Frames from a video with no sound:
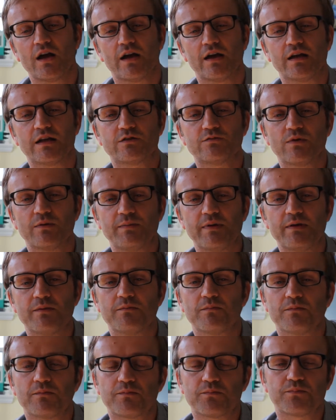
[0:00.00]
it will
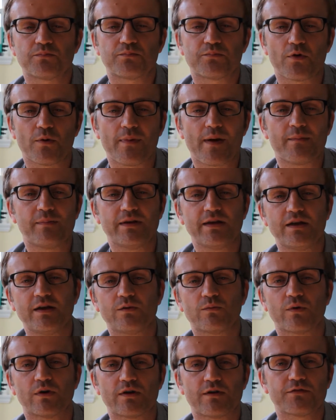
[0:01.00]
be
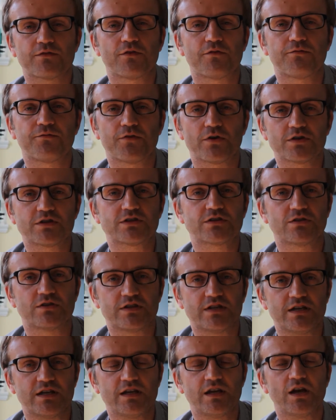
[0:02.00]
probably one of the first
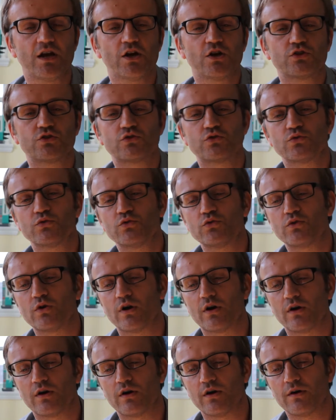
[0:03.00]
study
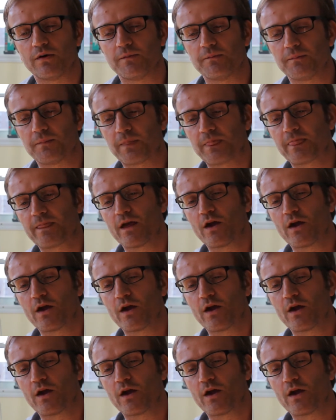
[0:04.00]
to, um,